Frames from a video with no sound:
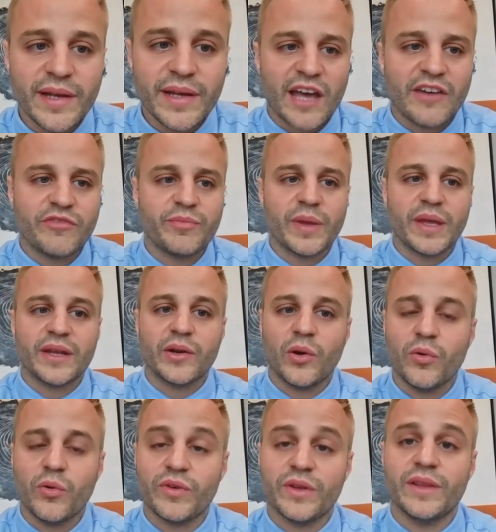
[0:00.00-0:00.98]

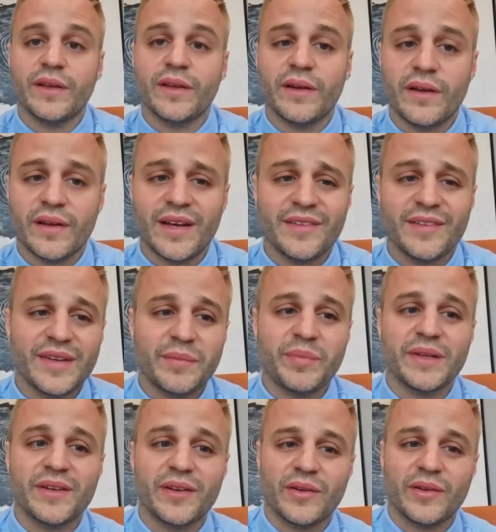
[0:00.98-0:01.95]
have not
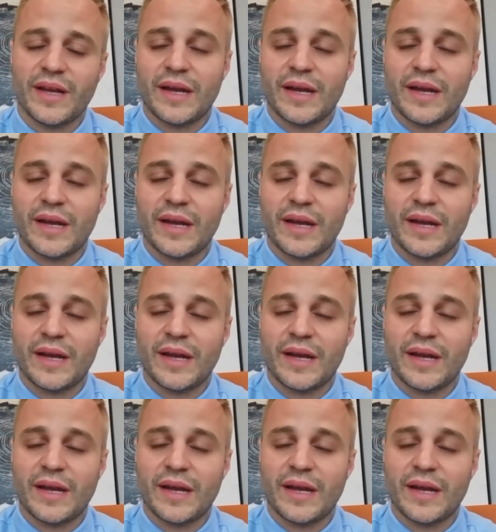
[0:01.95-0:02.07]
been,